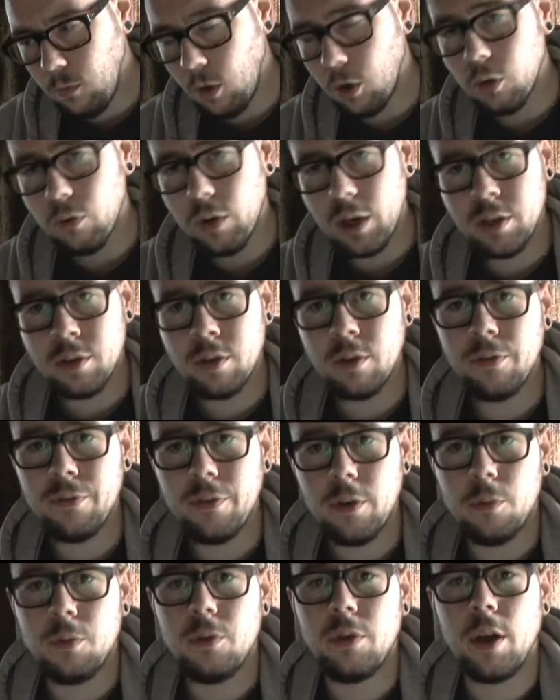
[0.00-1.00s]
the rest of the
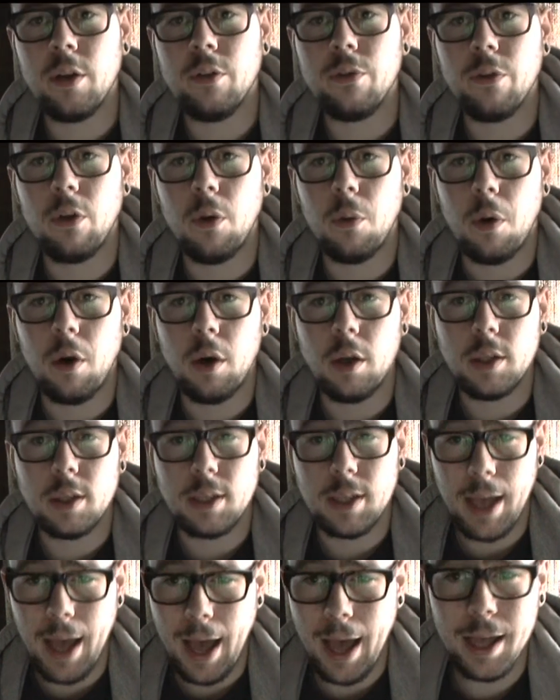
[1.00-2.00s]
film, transfer
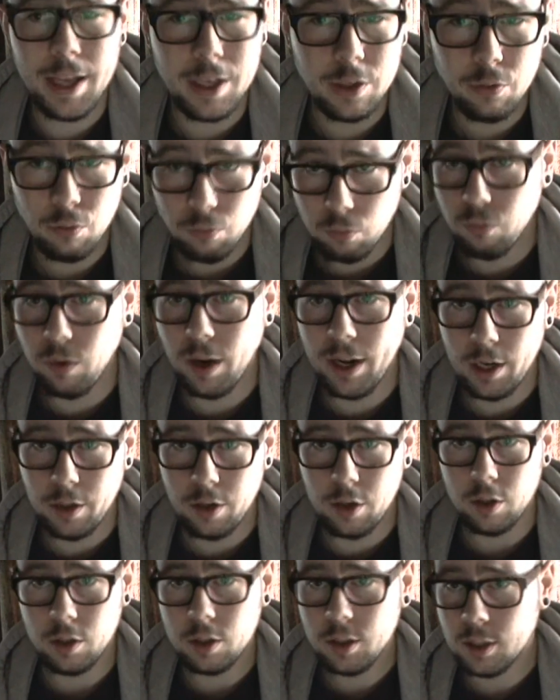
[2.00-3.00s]
wise, is really
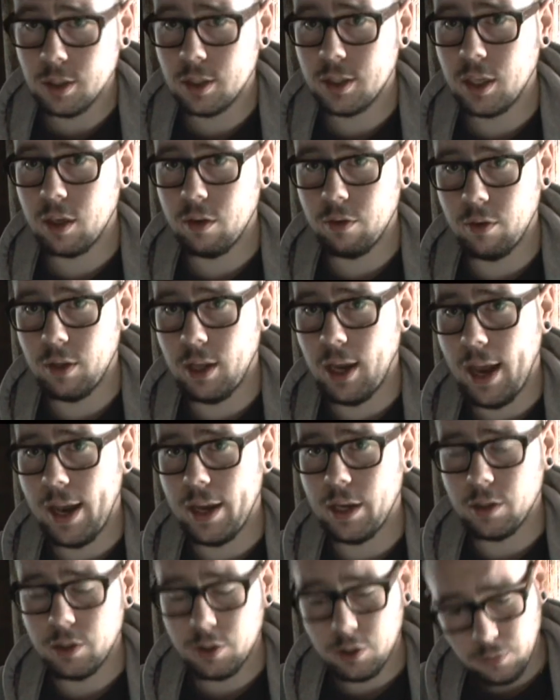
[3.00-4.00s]
good considering the
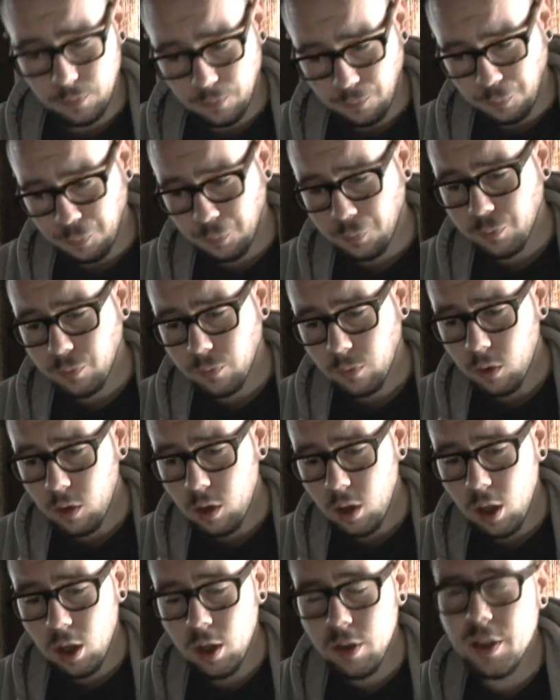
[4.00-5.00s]
age.
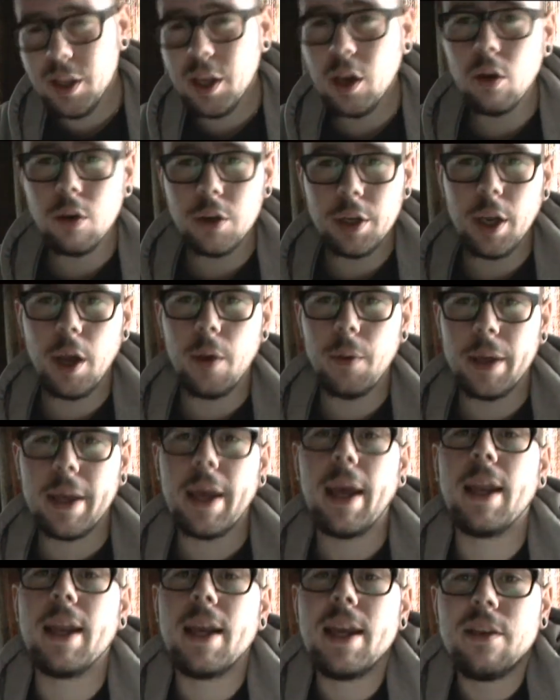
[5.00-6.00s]
The audio
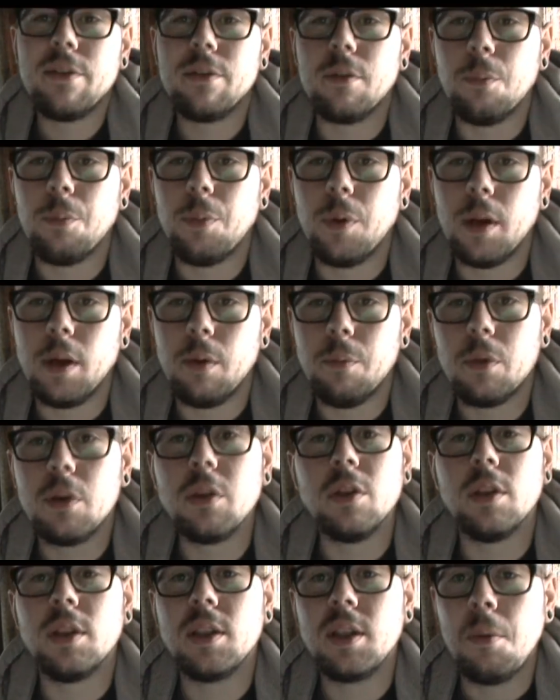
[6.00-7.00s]
again isn't brilliant
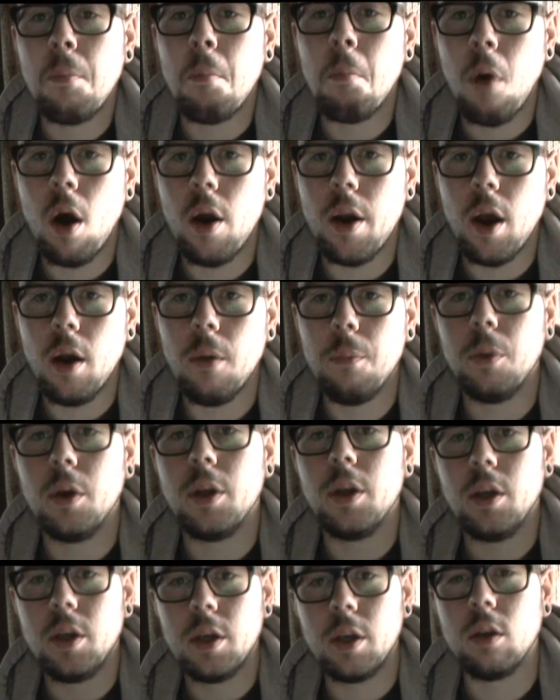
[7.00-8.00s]
because it's in mono, but
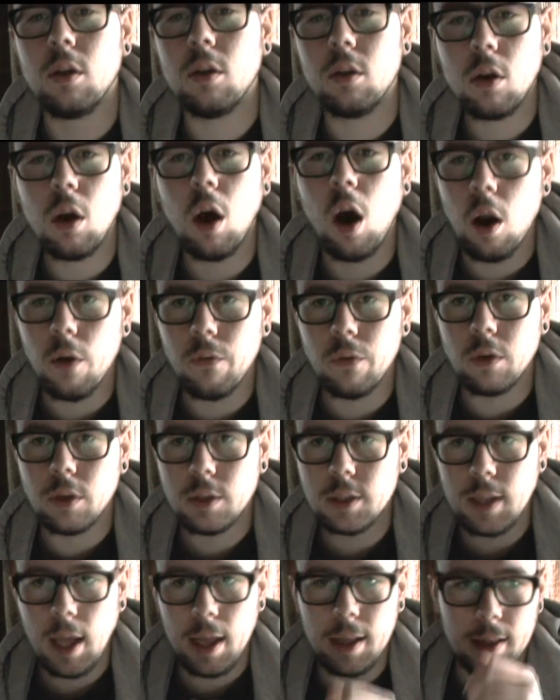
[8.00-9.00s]
you can kind of
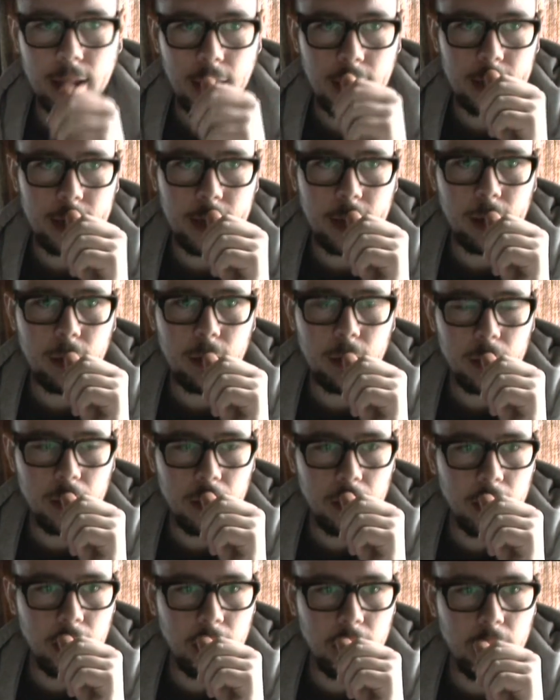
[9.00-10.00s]
understand that. Now
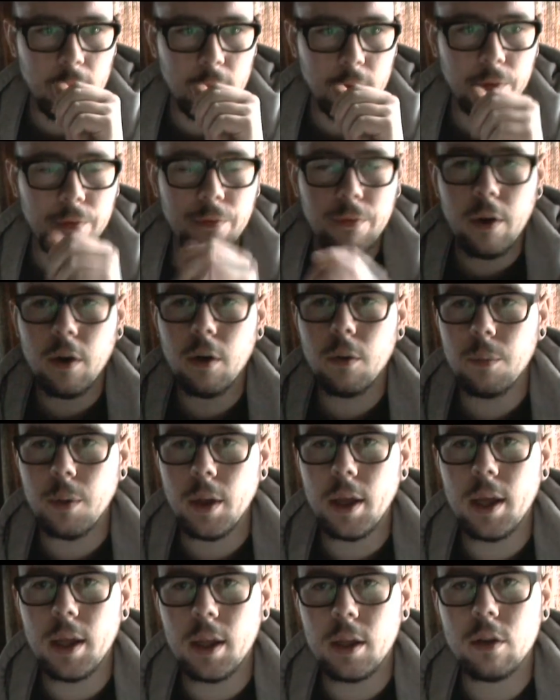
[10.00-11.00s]
the film,
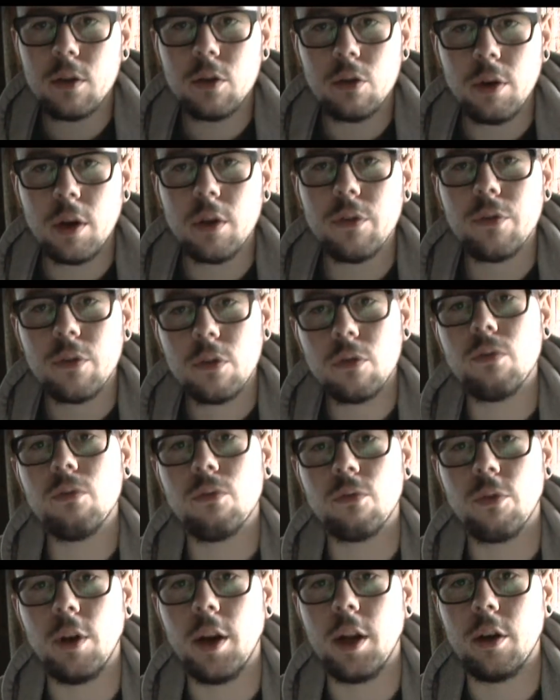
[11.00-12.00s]
the transfer is
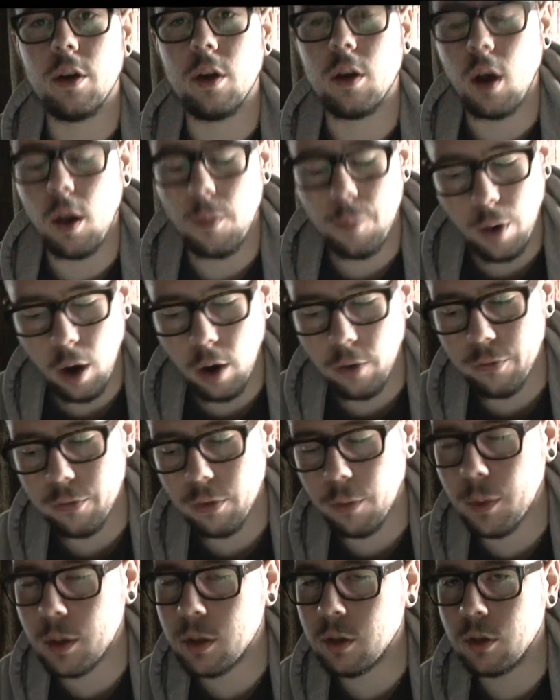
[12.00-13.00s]
really good apart
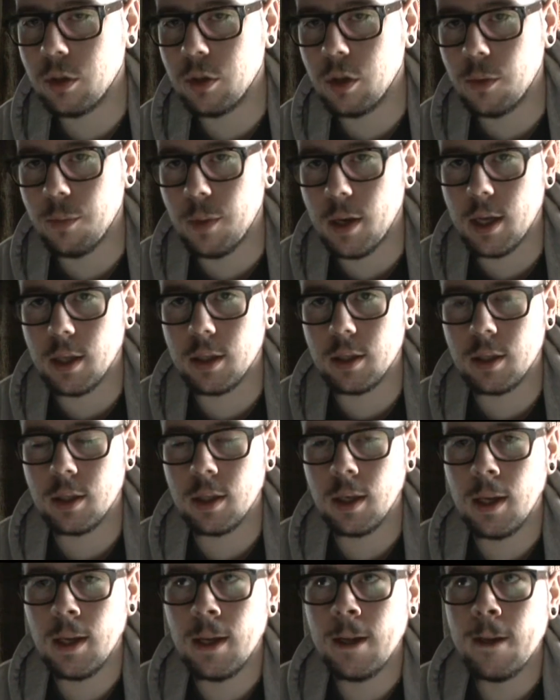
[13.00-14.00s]
from the missing 2 minutes.